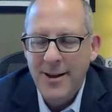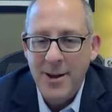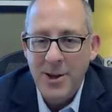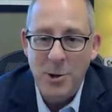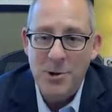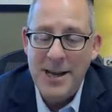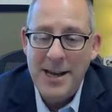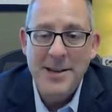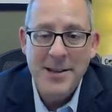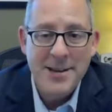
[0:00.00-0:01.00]
at the
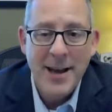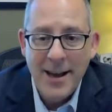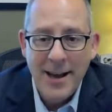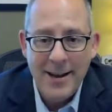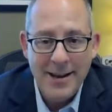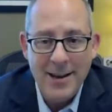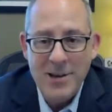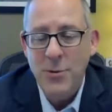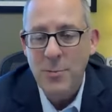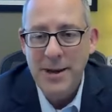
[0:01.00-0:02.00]
end of the day, at
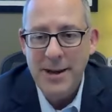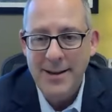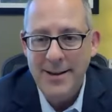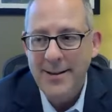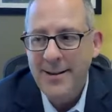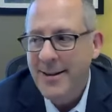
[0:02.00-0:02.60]
least for me,